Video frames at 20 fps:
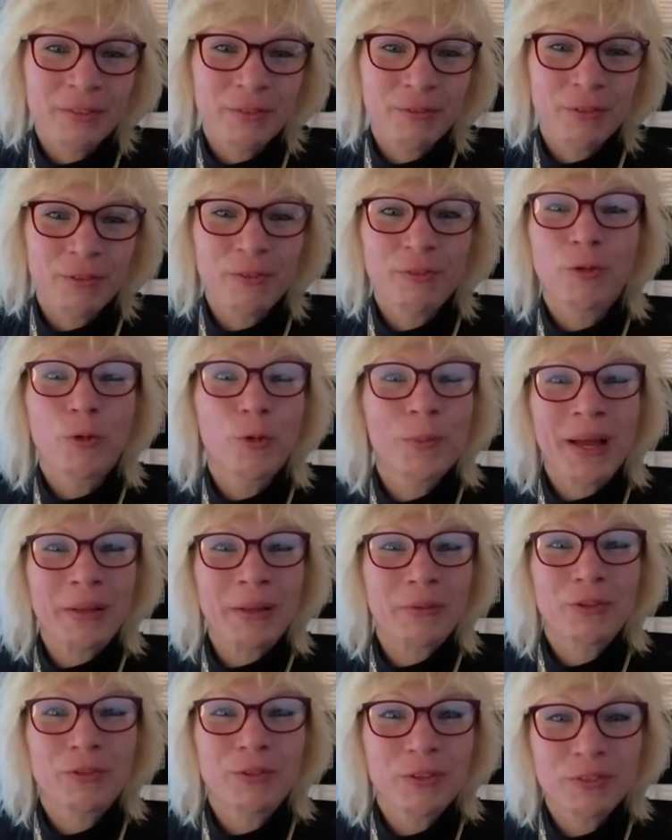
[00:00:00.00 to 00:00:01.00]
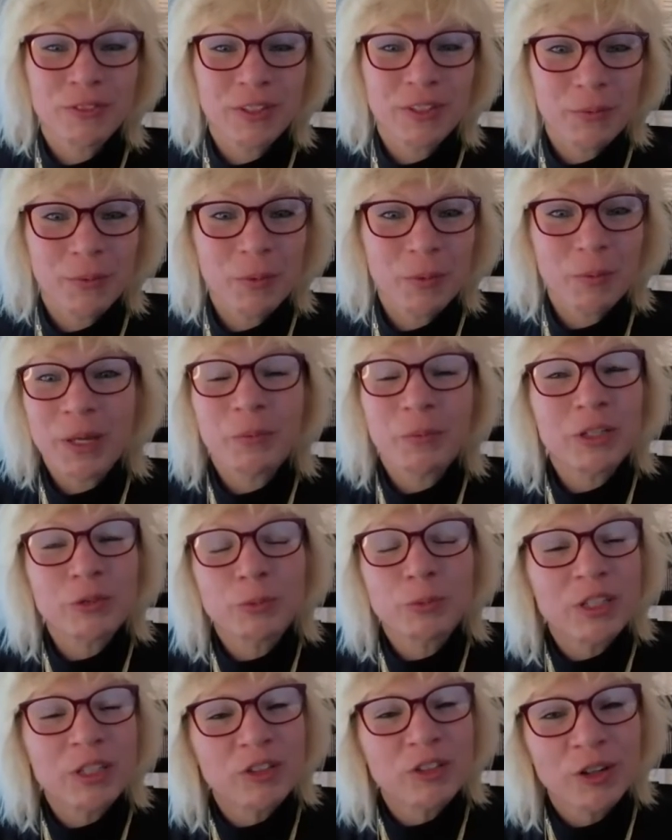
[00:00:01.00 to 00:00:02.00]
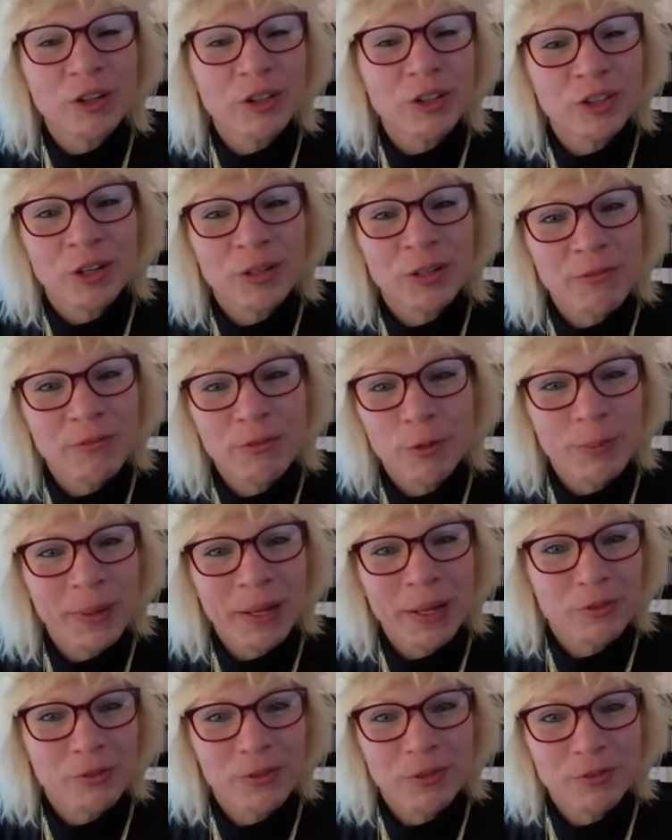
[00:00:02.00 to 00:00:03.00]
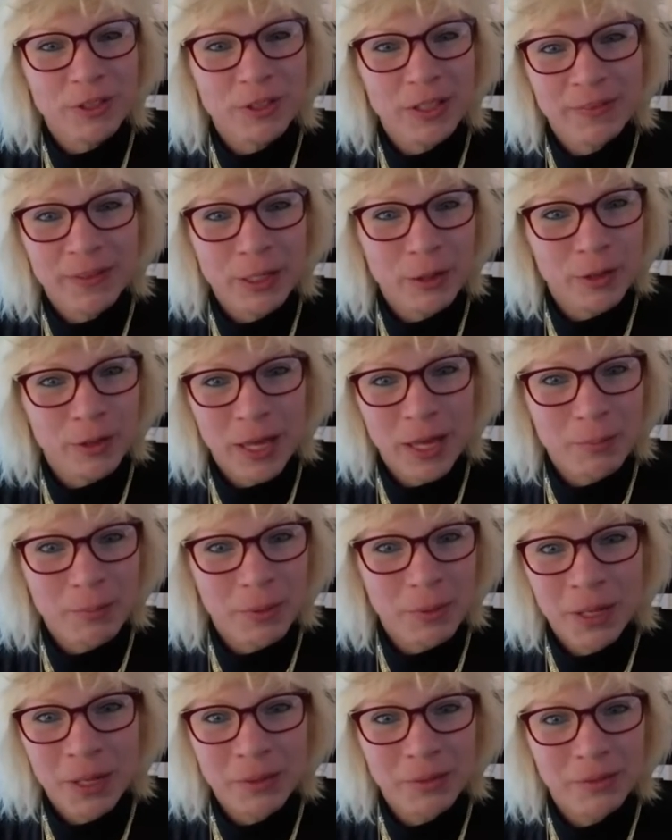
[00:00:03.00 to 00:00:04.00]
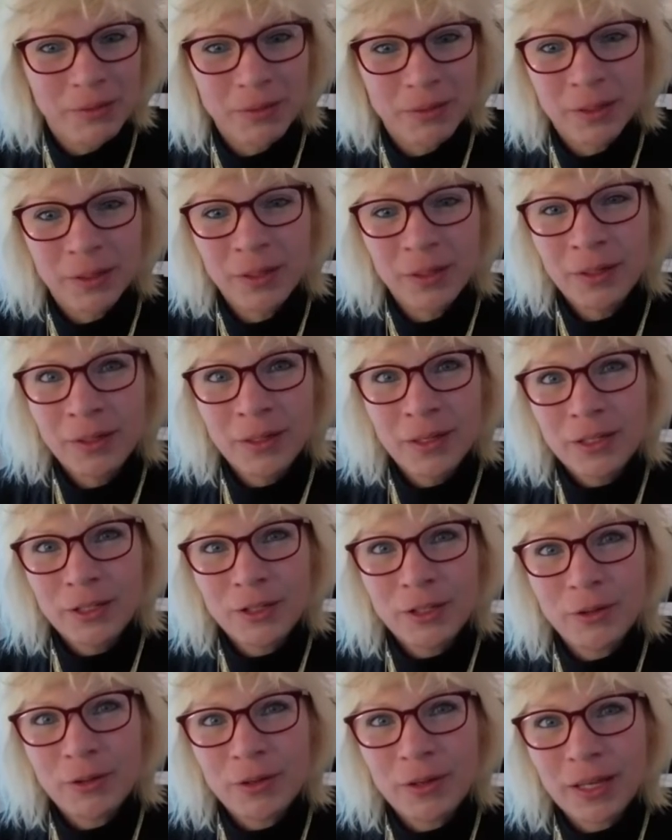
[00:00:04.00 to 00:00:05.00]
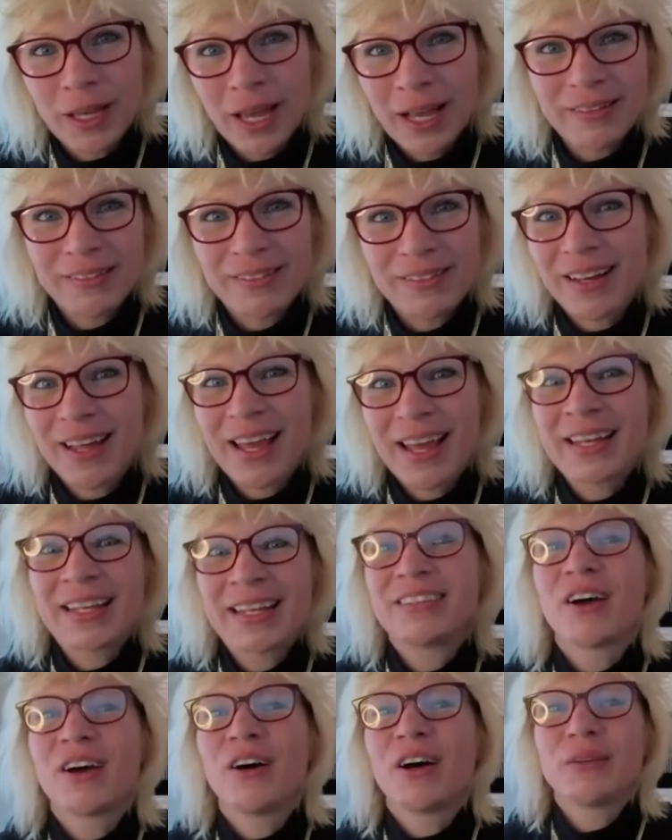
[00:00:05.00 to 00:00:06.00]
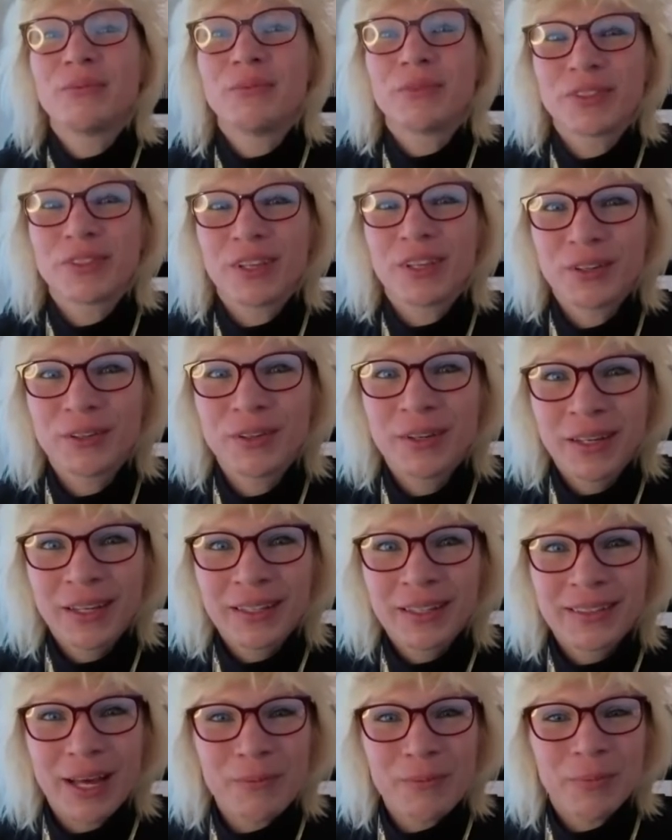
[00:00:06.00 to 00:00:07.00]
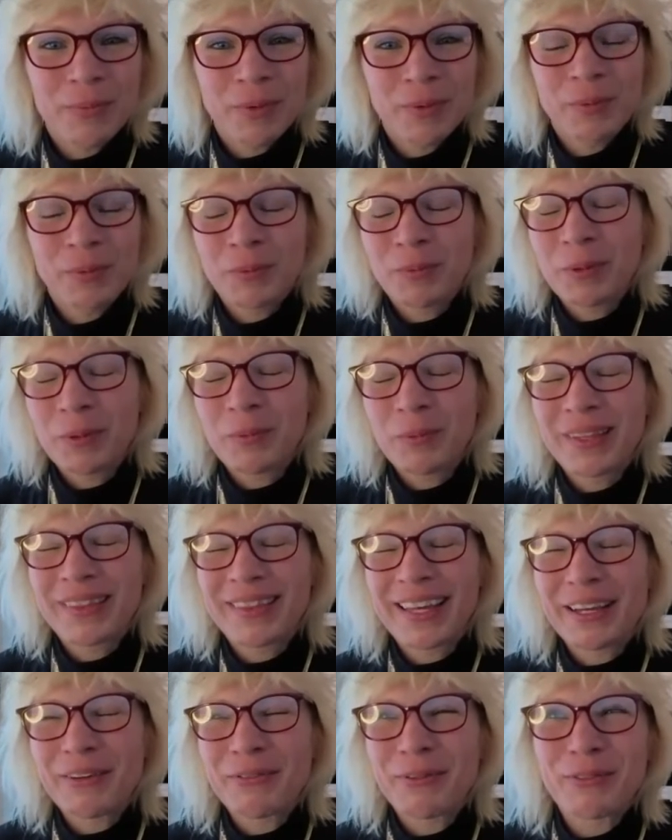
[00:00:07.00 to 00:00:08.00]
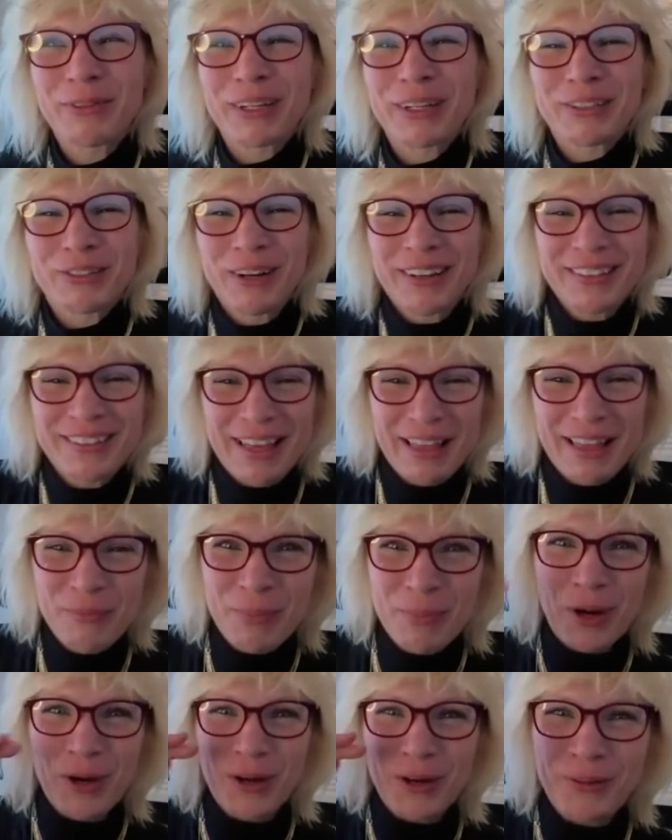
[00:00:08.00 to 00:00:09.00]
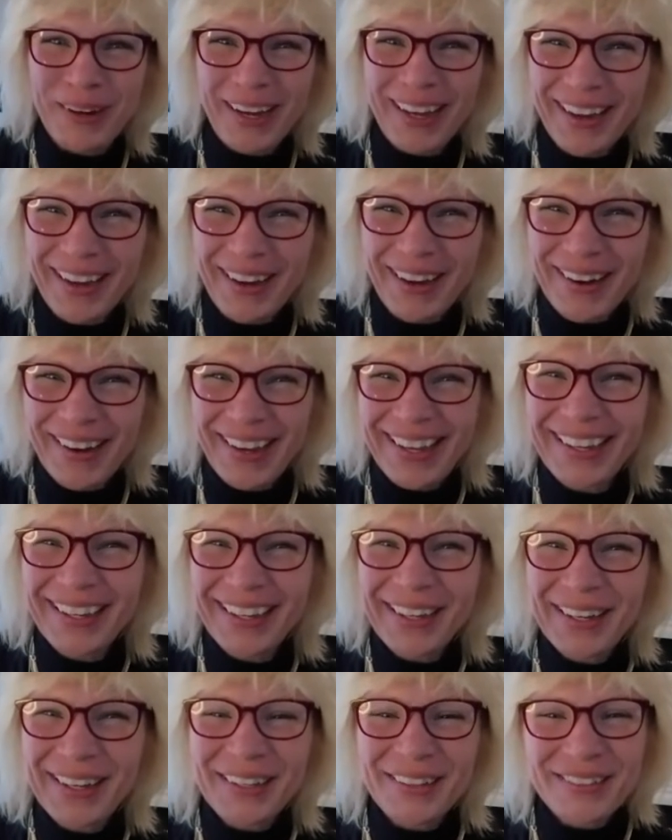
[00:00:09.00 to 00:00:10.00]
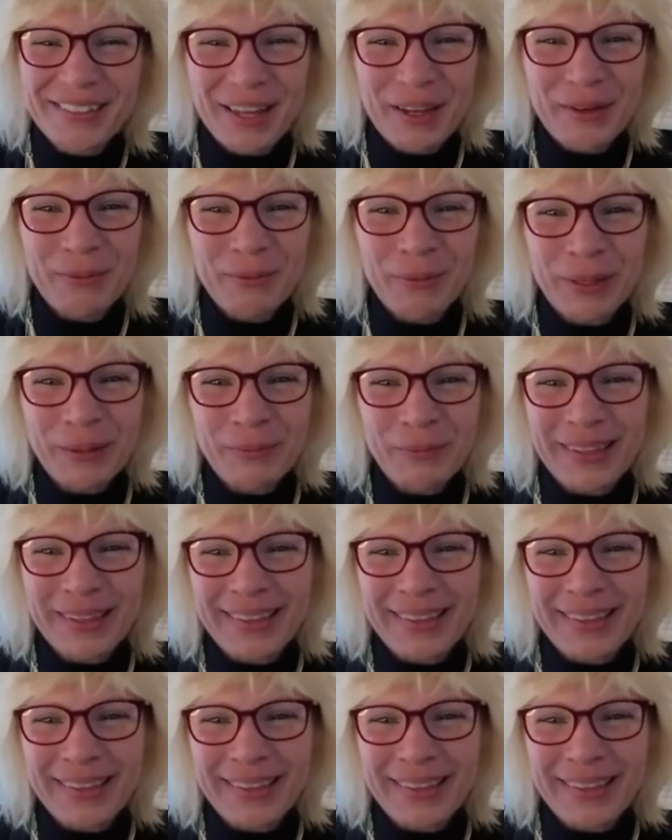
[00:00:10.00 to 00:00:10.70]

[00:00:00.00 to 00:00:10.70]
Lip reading: for £4.50, we charge only £4.50 in the UK per month, and you can cancel at any time. So we think we're trying to set the bar quite high. So we